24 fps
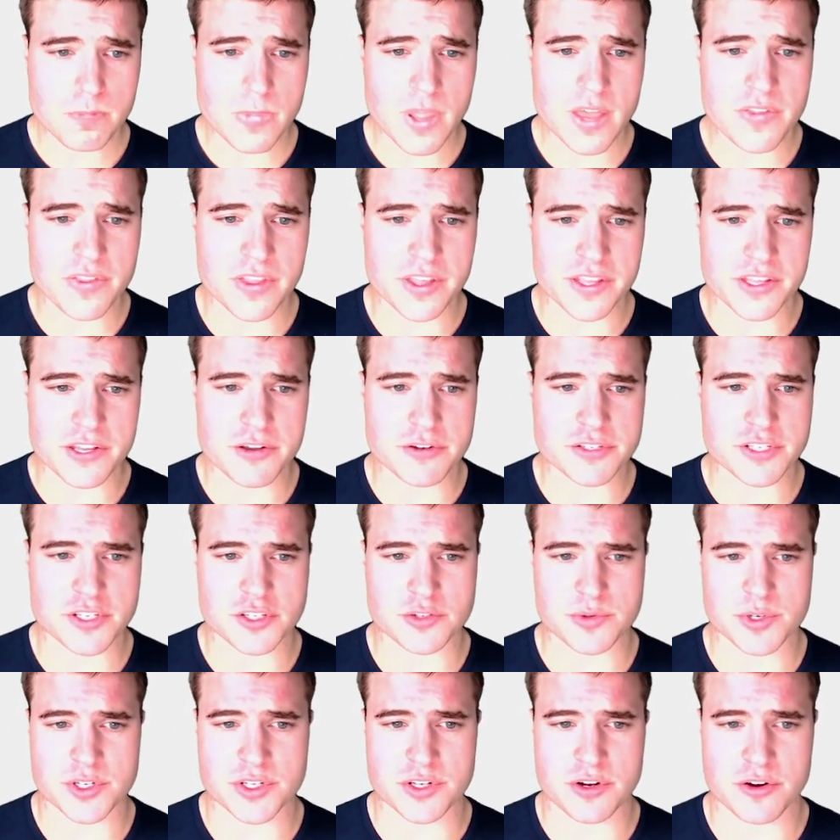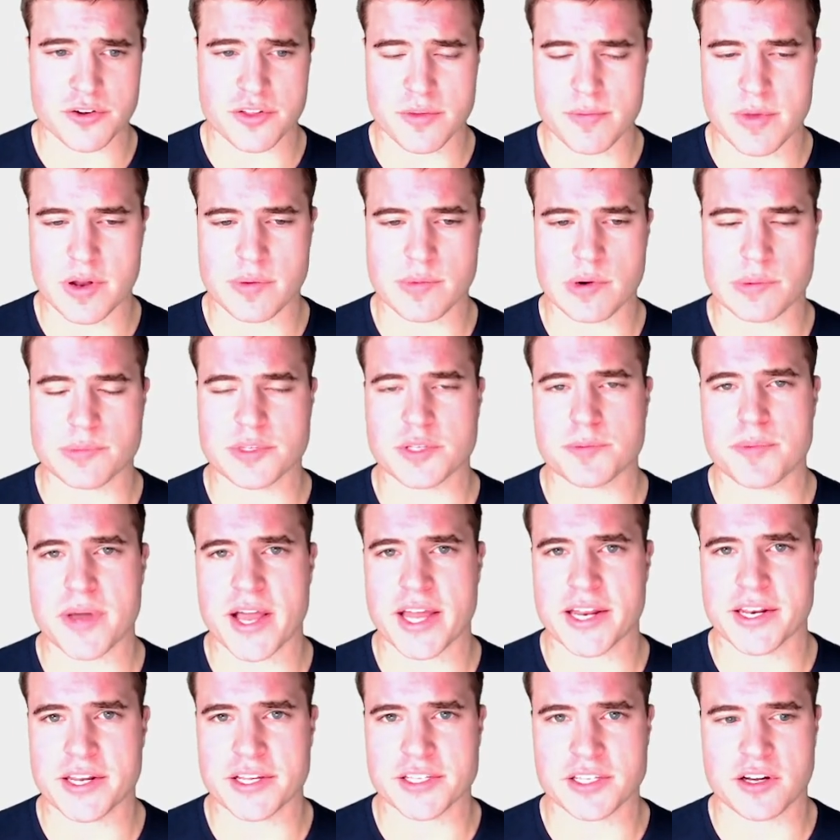the usage or the minimum
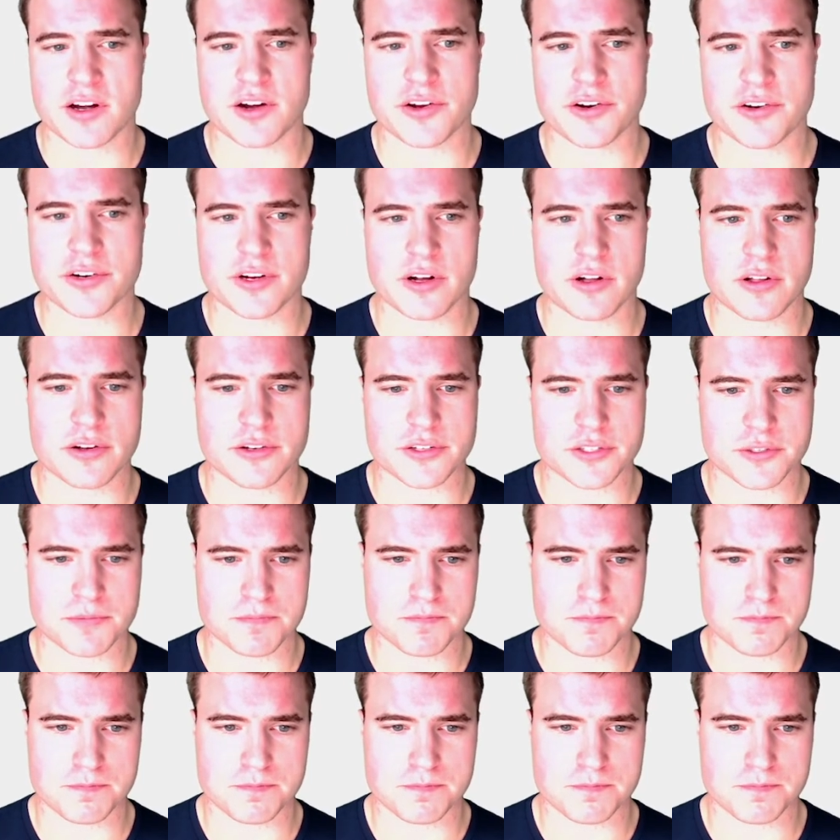spend is $100.